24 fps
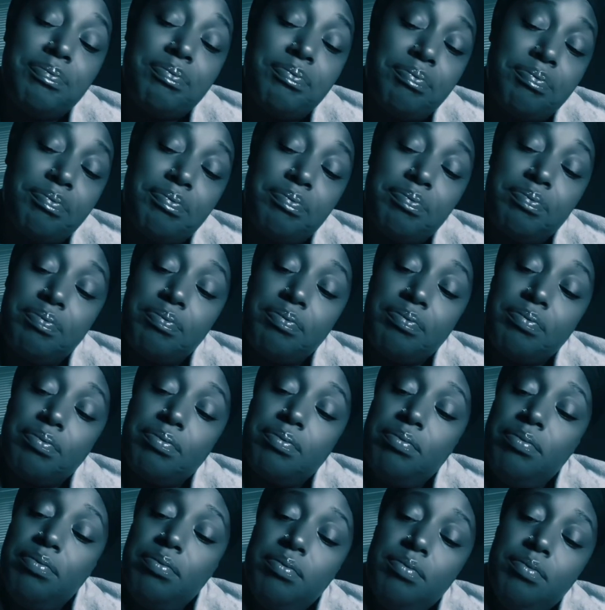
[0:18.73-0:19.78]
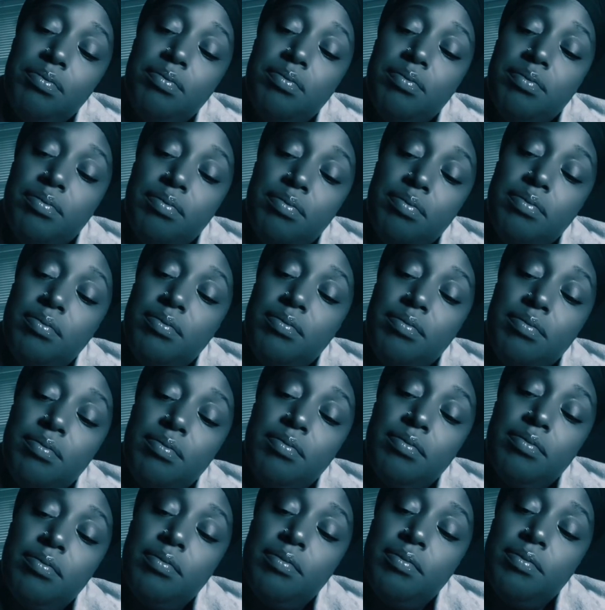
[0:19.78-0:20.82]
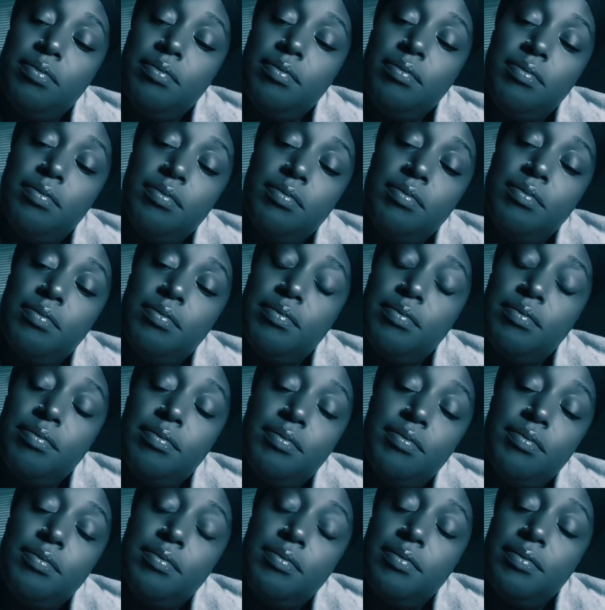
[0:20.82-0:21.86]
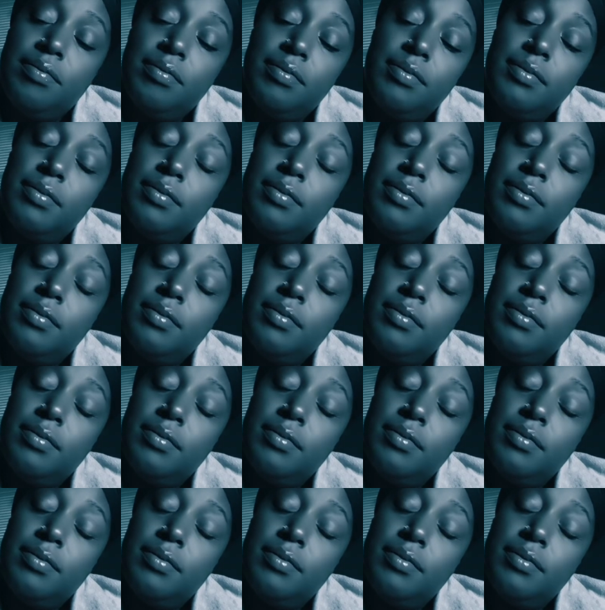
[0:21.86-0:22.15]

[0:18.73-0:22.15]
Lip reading: Nothing is said.